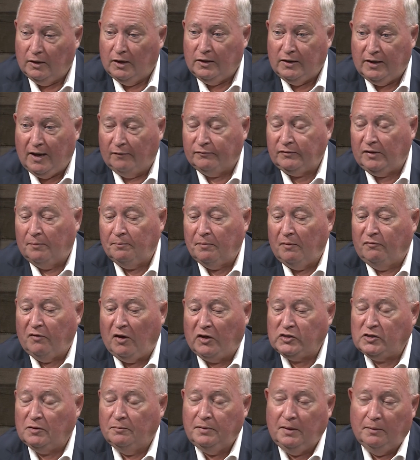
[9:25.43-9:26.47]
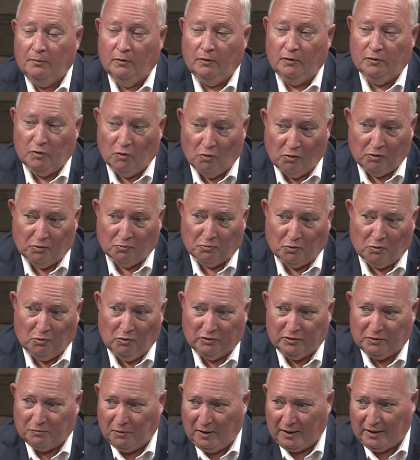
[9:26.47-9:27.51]
You have to have professional people who know the
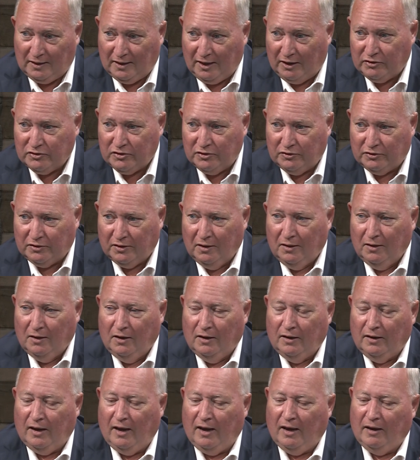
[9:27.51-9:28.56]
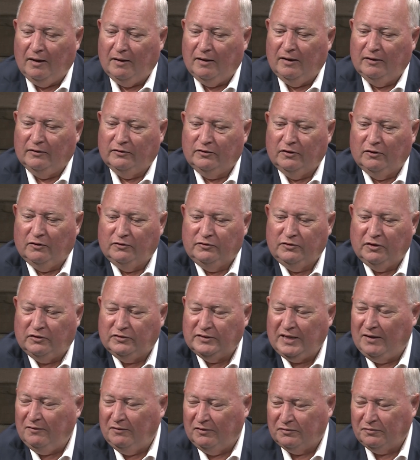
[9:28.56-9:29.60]
rules and regulations to
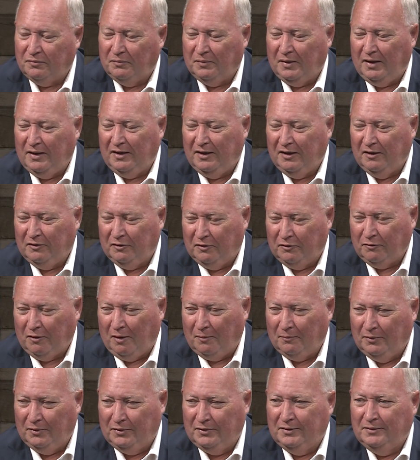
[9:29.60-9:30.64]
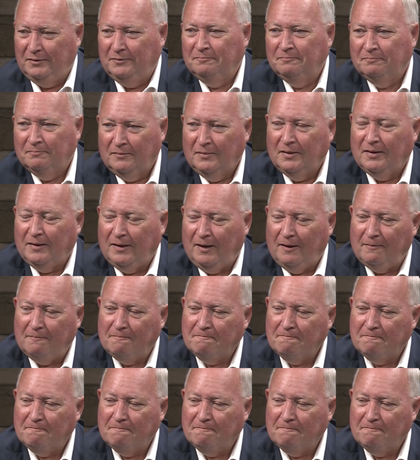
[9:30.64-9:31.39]
save us from getting into trouble. Yeah.